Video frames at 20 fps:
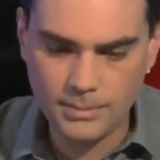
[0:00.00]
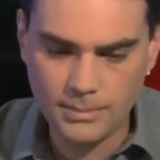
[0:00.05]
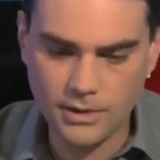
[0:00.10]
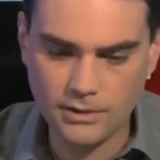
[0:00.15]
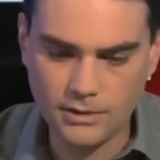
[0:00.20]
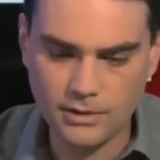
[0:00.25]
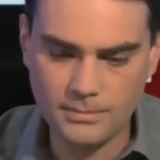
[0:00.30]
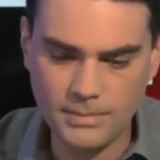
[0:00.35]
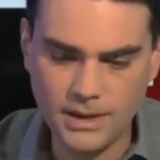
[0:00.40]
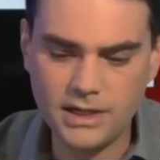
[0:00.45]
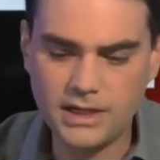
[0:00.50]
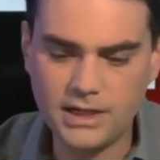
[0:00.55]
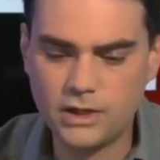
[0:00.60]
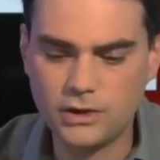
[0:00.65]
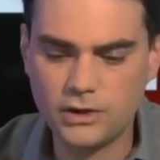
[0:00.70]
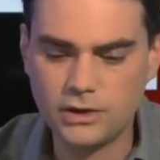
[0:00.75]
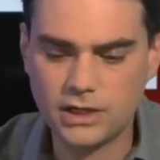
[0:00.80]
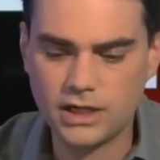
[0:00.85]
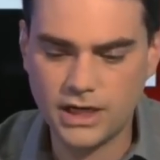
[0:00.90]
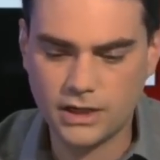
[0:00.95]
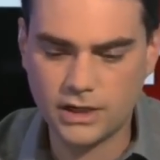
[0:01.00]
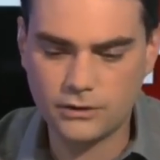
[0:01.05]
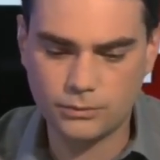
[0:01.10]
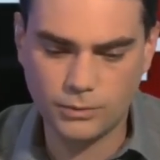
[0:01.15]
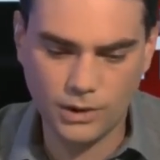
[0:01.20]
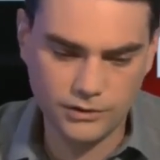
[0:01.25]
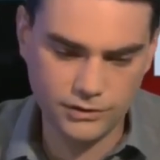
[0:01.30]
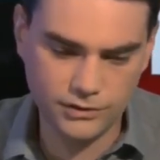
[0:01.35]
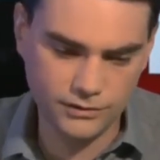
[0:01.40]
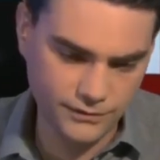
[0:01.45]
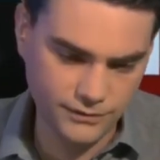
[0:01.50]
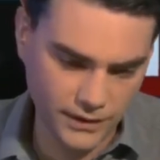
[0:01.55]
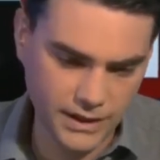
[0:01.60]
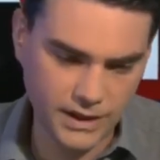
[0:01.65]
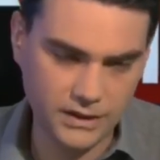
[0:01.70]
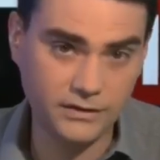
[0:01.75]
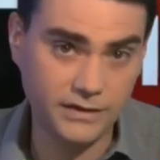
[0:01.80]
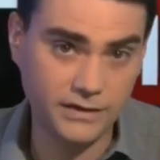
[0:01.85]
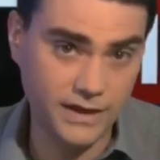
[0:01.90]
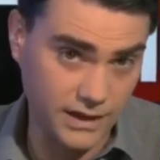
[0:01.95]
Browder admitted he couldn't connect Russian
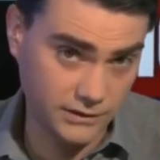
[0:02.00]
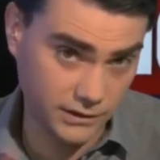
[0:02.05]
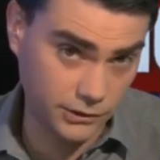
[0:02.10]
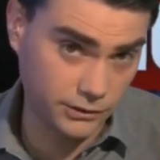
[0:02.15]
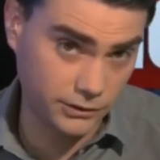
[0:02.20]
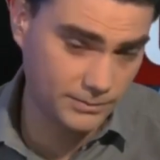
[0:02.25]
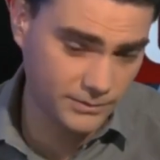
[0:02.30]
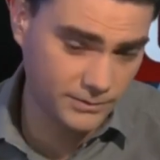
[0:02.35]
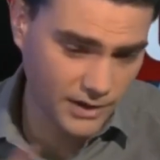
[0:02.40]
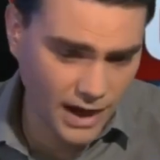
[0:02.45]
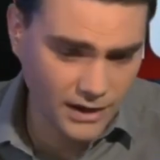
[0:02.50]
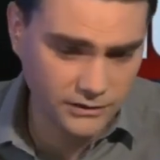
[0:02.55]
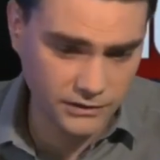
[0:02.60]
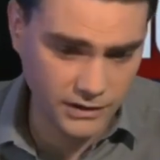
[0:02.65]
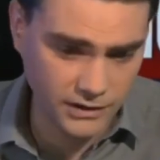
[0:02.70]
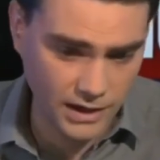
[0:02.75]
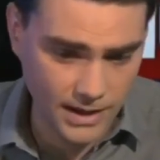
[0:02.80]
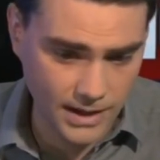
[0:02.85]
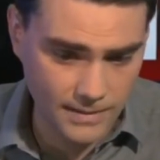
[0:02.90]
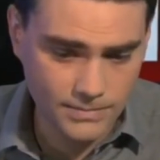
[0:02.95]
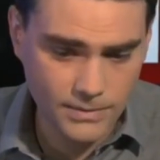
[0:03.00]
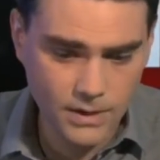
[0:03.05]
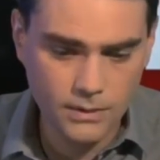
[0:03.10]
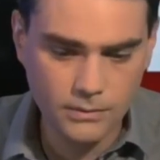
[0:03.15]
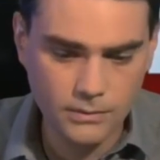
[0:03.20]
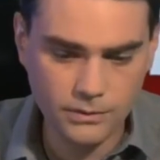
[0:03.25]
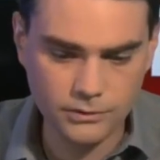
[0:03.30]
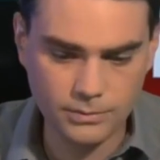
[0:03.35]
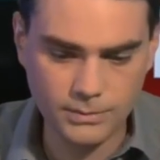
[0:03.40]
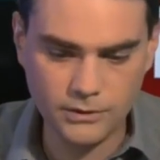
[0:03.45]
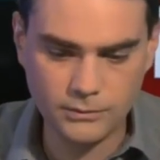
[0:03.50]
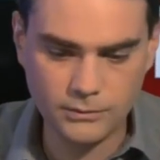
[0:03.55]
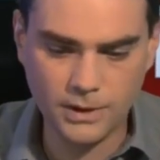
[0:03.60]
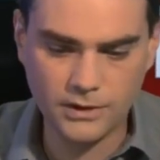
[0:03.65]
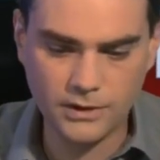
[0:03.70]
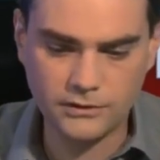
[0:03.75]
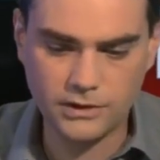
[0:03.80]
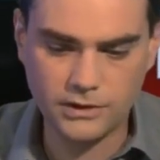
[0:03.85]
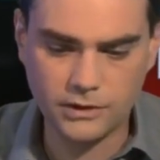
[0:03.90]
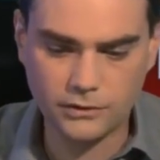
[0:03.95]
funding to the anti-Trump dossier, which means
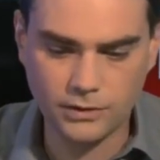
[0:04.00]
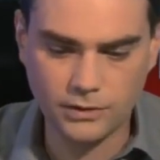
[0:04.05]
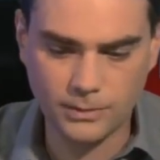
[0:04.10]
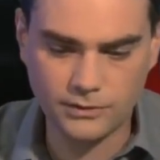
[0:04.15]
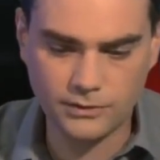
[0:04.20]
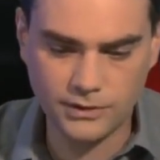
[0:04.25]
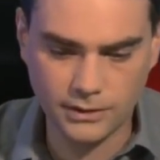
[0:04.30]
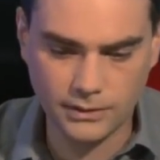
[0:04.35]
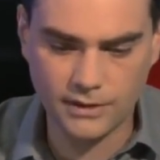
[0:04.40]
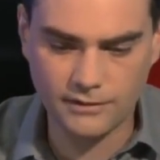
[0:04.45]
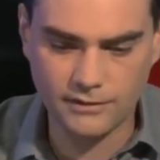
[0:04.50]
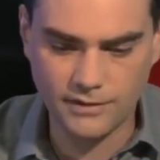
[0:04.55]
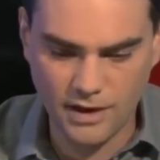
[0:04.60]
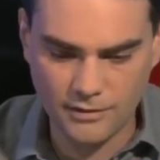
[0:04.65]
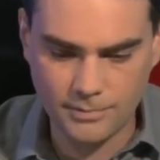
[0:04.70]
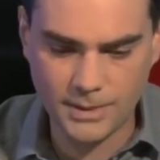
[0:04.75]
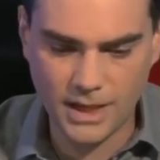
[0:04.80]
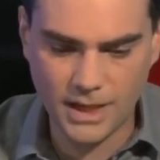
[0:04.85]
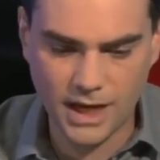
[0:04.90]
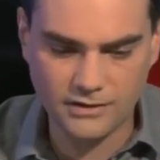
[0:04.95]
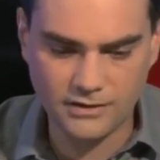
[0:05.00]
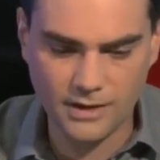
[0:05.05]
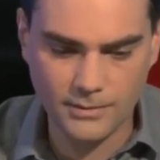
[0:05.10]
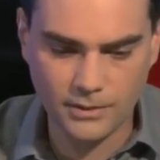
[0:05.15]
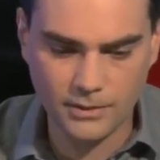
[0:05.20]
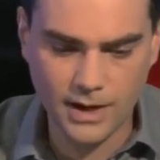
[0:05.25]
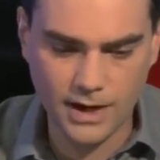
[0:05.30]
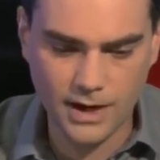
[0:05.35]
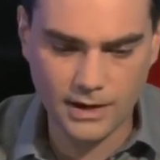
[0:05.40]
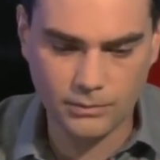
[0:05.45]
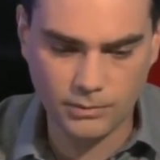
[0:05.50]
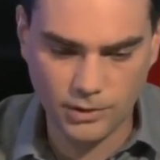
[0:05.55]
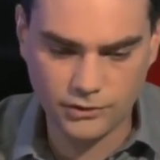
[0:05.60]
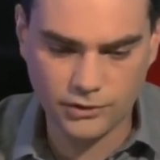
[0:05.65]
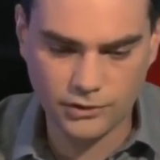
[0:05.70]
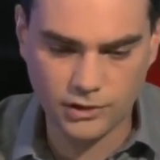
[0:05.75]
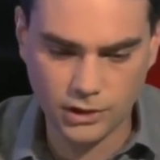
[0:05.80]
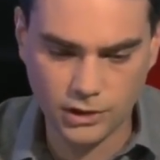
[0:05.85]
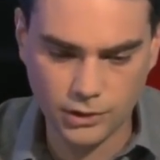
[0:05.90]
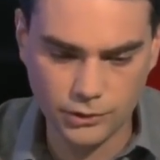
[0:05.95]
President Trump's theory of FBI Democratic
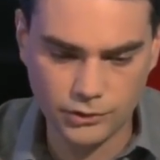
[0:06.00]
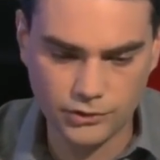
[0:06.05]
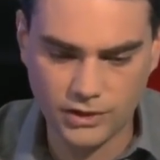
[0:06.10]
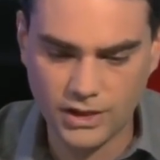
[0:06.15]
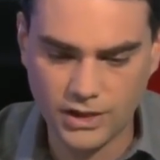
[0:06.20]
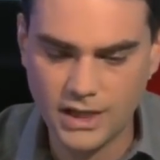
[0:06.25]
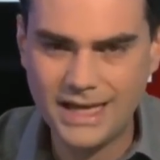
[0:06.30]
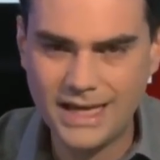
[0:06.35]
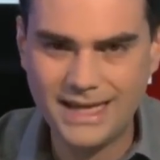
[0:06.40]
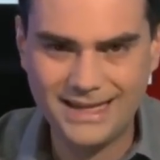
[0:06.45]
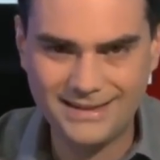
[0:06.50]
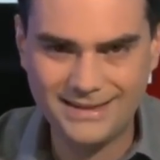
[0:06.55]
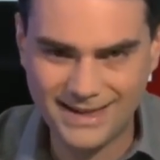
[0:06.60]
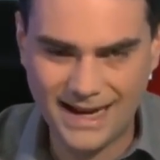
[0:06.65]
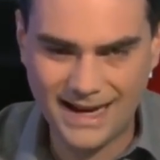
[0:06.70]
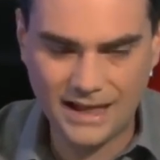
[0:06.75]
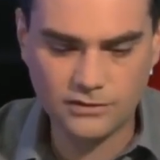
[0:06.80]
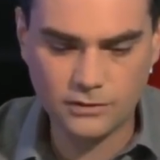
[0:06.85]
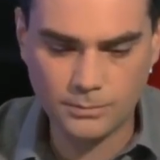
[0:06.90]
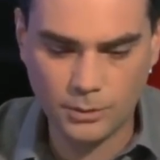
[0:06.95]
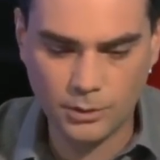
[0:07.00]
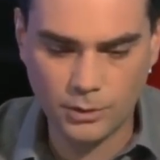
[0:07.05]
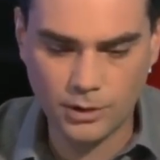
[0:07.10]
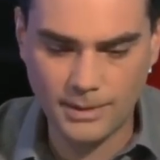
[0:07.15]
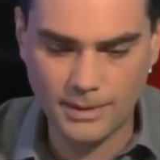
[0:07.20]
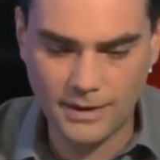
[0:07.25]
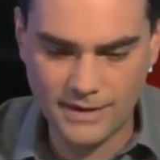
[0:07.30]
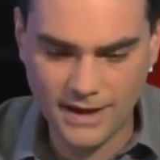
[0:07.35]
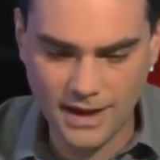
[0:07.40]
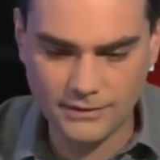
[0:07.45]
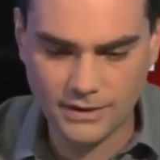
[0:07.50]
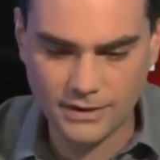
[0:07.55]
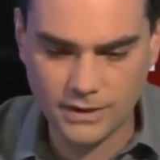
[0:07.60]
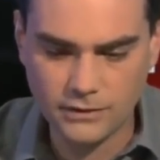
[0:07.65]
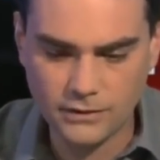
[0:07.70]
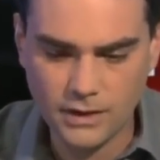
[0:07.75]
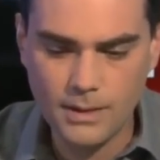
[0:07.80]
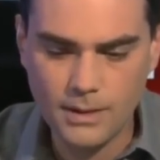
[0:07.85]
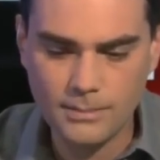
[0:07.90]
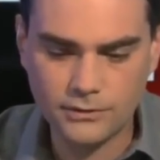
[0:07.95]
Russian collusion is not supported by the
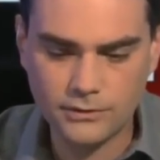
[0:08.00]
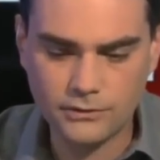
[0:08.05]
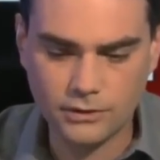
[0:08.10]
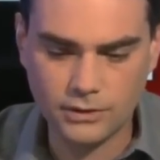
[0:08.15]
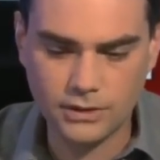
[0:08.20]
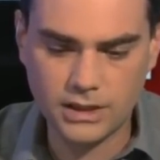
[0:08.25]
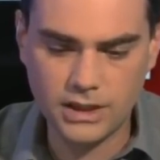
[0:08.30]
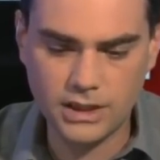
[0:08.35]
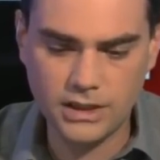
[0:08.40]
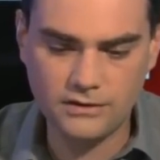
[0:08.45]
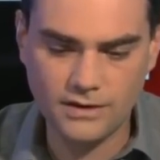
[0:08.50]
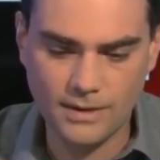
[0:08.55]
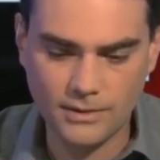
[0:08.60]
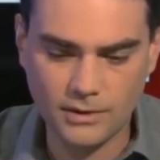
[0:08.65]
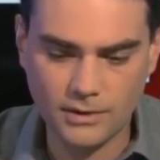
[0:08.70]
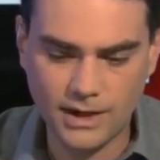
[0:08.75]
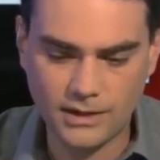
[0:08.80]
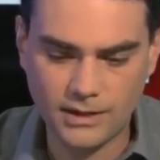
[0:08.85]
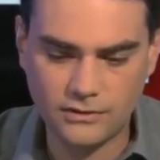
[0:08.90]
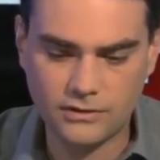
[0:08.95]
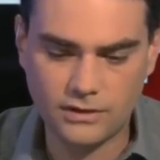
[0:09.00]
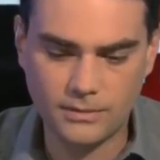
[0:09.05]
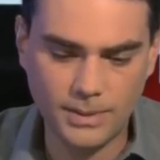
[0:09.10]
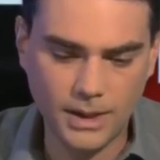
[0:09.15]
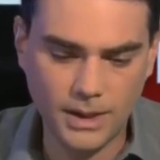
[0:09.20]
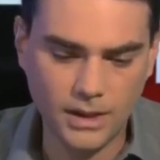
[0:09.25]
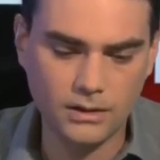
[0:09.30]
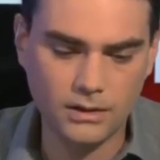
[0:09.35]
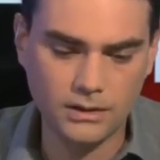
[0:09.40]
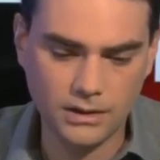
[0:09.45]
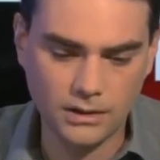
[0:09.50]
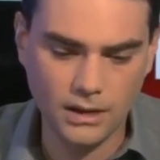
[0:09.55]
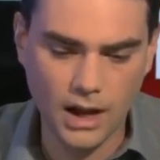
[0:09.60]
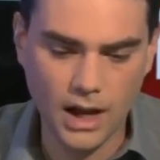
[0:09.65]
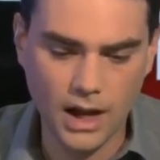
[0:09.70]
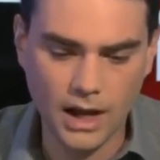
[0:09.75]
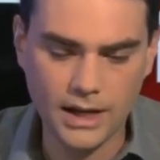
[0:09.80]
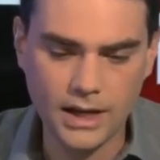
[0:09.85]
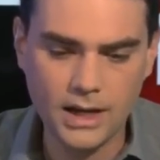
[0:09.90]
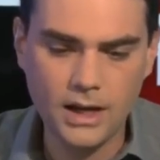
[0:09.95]
evidence, but certain key Democrats did apparently
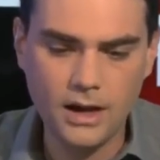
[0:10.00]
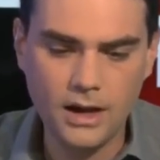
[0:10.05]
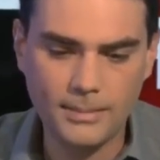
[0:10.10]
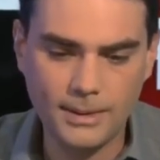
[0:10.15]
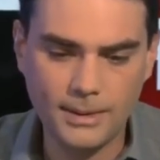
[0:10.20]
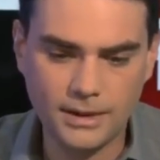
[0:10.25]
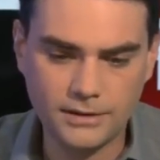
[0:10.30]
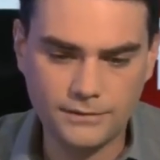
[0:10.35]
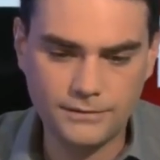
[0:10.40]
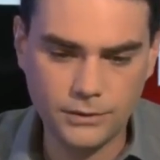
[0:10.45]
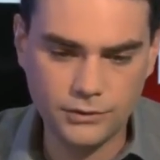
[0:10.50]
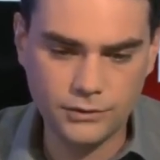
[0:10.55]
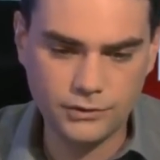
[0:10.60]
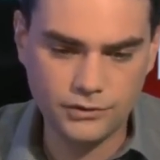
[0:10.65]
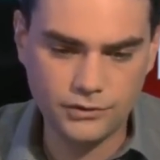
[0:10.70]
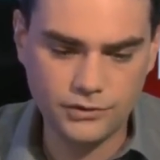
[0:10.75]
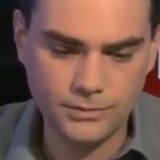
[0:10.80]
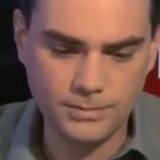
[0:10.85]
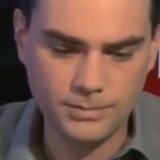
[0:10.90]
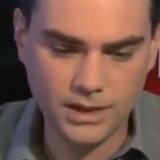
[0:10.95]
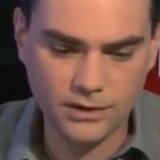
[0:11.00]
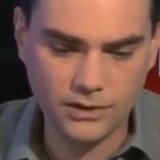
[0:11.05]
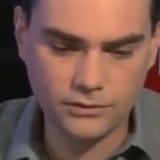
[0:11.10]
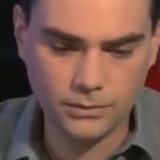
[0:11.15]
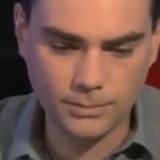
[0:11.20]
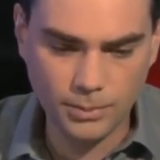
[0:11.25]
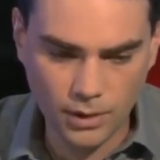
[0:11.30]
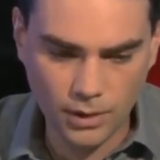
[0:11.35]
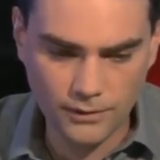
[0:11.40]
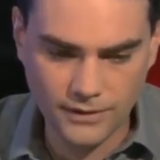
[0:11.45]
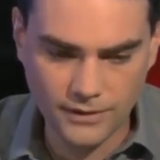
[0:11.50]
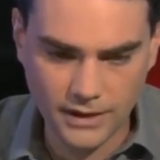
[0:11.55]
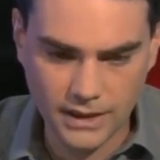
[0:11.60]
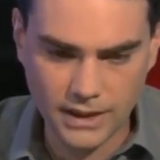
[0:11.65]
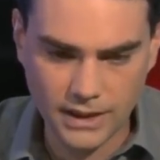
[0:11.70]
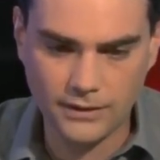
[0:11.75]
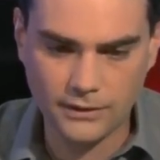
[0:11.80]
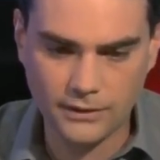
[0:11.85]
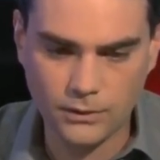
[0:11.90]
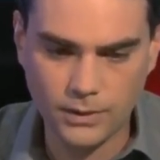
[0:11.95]
lie about the Fusion GPS report
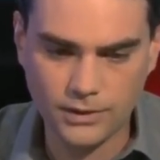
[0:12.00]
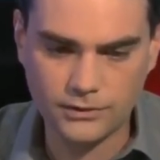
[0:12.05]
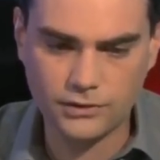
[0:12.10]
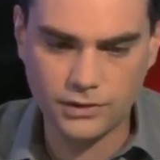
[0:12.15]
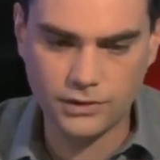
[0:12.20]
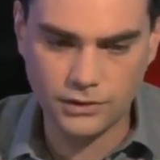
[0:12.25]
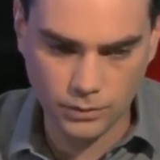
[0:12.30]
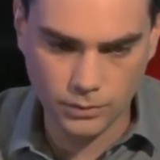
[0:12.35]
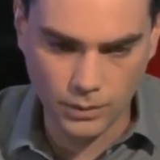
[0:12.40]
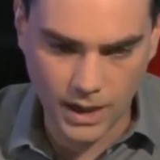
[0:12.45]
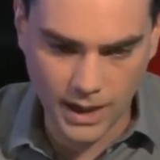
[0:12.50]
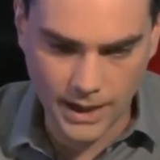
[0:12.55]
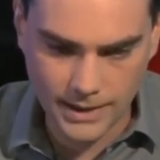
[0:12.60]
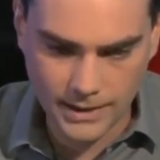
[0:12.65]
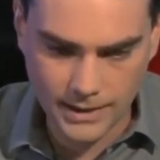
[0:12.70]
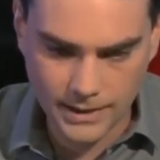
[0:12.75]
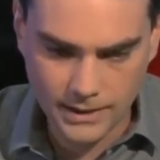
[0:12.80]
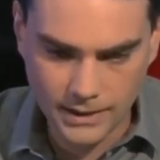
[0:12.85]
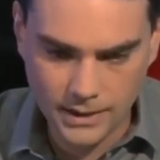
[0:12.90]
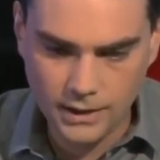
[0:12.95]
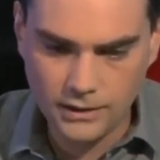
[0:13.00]
funding, and the question is why.